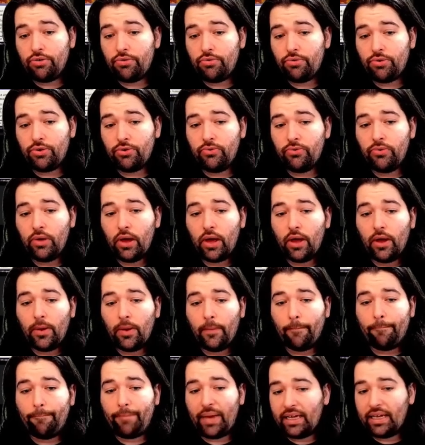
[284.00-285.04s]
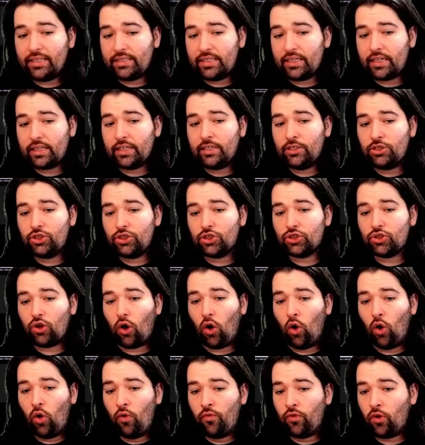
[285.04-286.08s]
You basically just
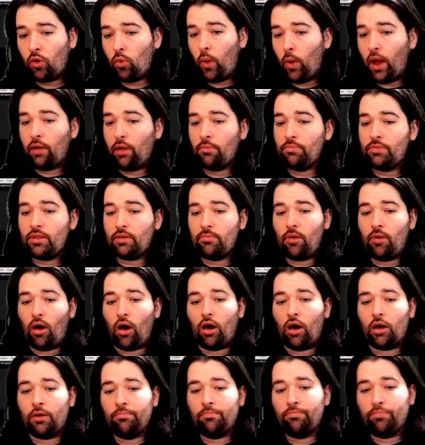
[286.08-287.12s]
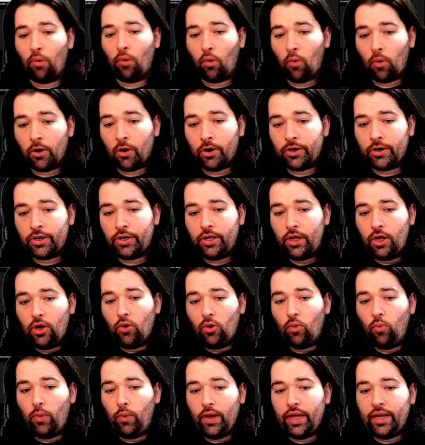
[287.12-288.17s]
overwhelm them on board
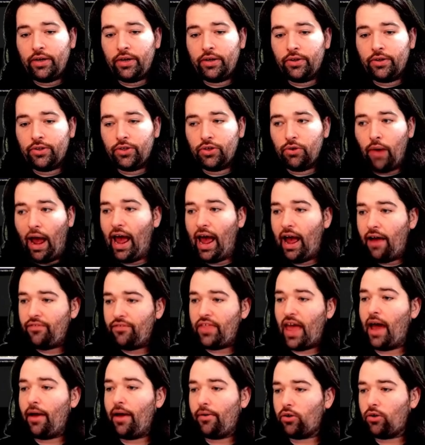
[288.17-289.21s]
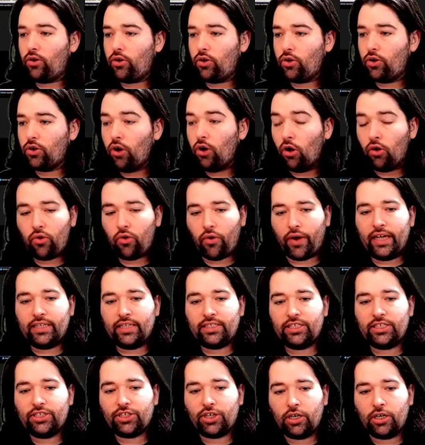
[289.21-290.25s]
when you have that go
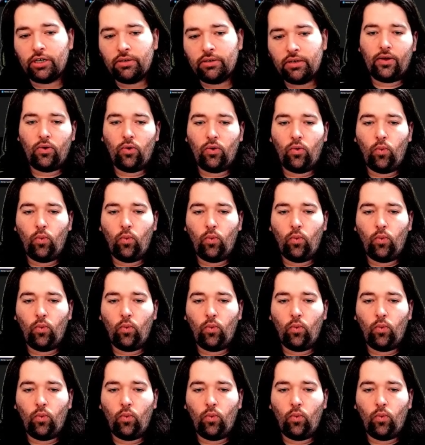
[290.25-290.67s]
crazy turn.